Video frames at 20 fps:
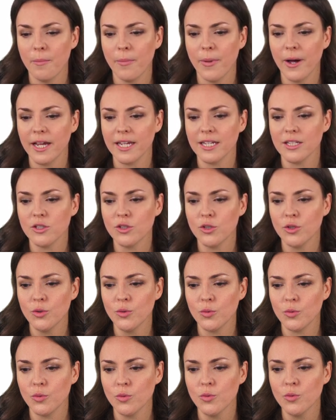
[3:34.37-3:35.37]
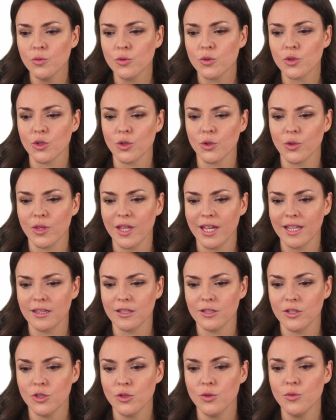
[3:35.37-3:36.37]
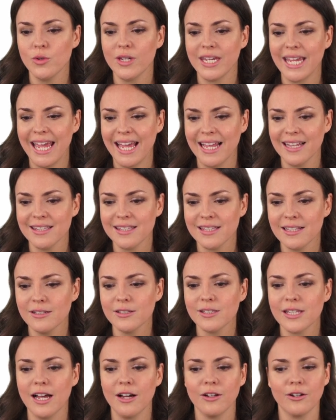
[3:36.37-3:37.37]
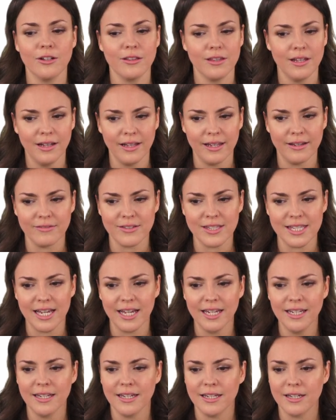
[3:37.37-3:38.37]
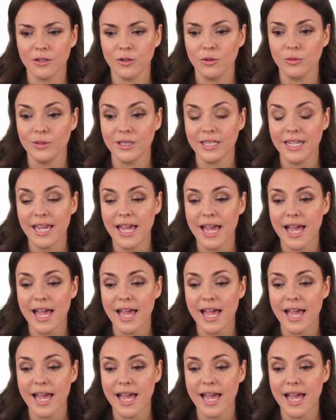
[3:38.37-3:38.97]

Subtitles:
by 2, so that the 2 cancels out on the left side and only